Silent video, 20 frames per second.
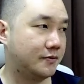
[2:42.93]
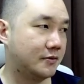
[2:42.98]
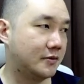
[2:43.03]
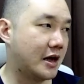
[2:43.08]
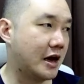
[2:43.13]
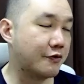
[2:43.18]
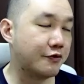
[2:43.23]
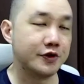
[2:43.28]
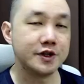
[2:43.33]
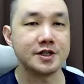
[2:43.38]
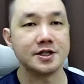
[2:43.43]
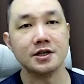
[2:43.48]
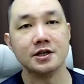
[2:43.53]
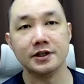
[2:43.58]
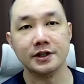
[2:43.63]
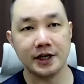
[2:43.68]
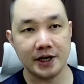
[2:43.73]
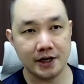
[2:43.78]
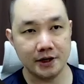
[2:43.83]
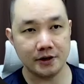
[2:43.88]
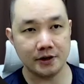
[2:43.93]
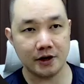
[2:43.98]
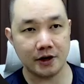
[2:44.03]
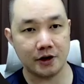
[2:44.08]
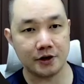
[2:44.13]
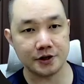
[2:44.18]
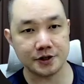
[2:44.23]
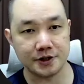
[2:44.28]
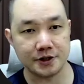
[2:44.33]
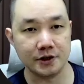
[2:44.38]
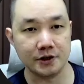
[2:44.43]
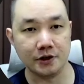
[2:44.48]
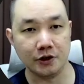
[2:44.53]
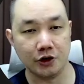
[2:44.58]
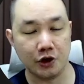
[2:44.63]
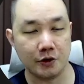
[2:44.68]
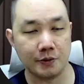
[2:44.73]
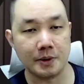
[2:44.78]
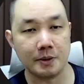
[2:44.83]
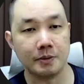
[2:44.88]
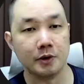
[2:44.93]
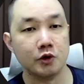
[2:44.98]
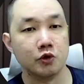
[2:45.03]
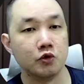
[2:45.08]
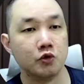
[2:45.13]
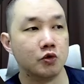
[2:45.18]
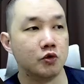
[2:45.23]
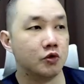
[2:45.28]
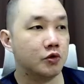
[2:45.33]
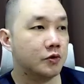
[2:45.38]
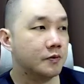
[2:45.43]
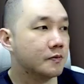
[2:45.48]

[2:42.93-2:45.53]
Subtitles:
every single day there are still a lot of people who